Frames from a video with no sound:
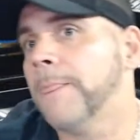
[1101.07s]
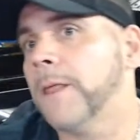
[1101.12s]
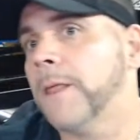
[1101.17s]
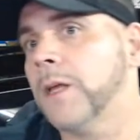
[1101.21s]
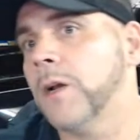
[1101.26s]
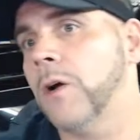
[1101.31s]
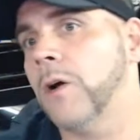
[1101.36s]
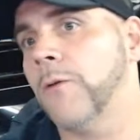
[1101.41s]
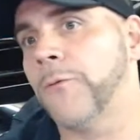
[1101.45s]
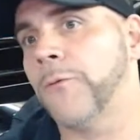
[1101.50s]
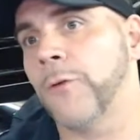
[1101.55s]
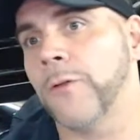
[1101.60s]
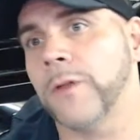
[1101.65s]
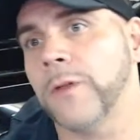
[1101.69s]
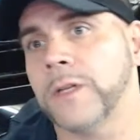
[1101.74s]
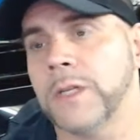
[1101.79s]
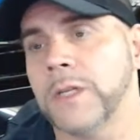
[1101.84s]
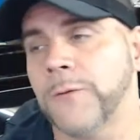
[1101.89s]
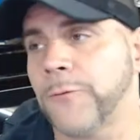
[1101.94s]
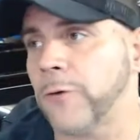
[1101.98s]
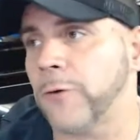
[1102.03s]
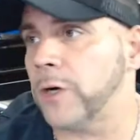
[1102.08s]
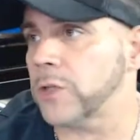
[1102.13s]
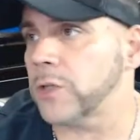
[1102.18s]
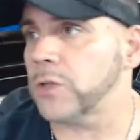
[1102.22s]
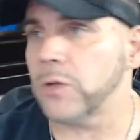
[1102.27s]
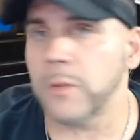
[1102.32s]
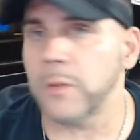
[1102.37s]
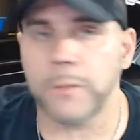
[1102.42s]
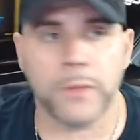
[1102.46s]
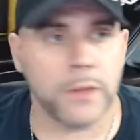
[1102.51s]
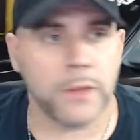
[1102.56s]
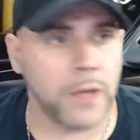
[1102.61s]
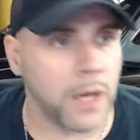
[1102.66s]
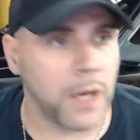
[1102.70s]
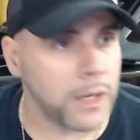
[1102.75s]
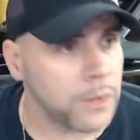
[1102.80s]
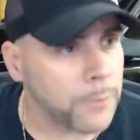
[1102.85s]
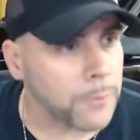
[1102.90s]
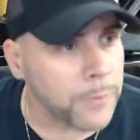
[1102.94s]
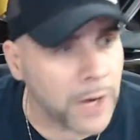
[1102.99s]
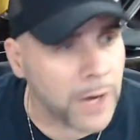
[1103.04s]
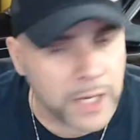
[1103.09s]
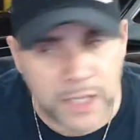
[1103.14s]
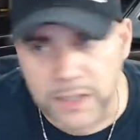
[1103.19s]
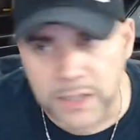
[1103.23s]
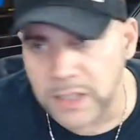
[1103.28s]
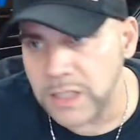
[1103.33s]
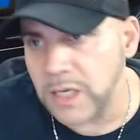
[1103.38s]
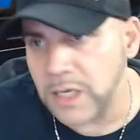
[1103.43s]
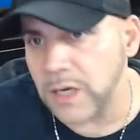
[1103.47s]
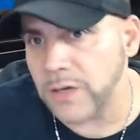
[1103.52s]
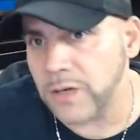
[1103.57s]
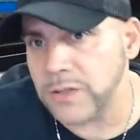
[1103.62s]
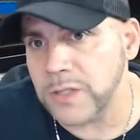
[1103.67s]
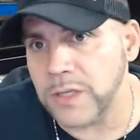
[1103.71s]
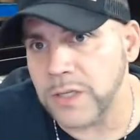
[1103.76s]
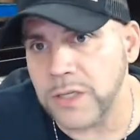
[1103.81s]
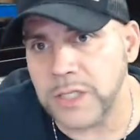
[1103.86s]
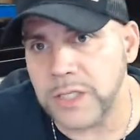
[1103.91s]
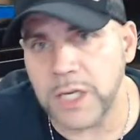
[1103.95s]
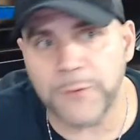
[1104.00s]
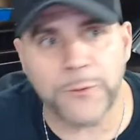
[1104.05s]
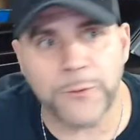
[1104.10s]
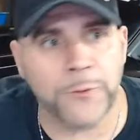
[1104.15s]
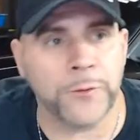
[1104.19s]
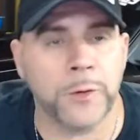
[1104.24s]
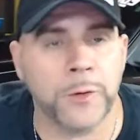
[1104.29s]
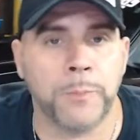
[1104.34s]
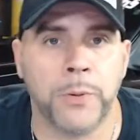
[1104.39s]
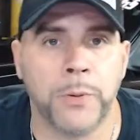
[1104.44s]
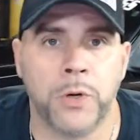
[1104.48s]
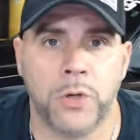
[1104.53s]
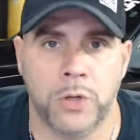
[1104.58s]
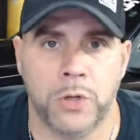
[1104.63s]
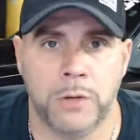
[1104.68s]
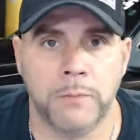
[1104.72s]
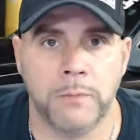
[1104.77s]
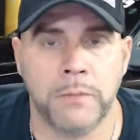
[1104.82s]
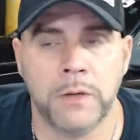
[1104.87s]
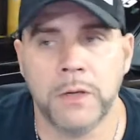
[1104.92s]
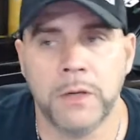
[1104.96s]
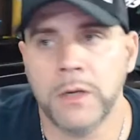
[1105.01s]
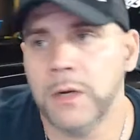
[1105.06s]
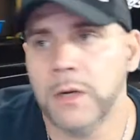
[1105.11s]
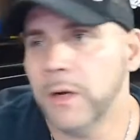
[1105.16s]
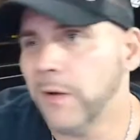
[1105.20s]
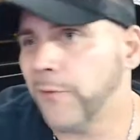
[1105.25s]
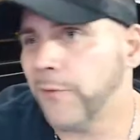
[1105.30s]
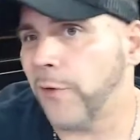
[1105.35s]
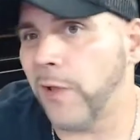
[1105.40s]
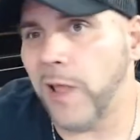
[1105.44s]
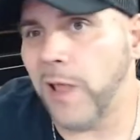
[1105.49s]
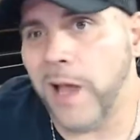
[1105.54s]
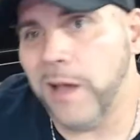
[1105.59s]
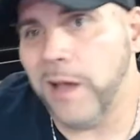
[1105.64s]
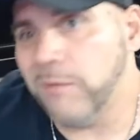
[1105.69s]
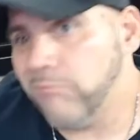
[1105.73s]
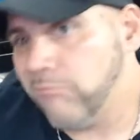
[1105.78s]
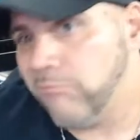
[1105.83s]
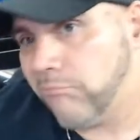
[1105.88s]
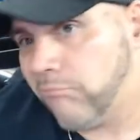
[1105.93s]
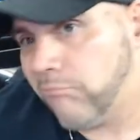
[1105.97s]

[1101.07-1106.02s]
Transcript: You know, for the differential, you probably get the gears and the diff if you pull them for like,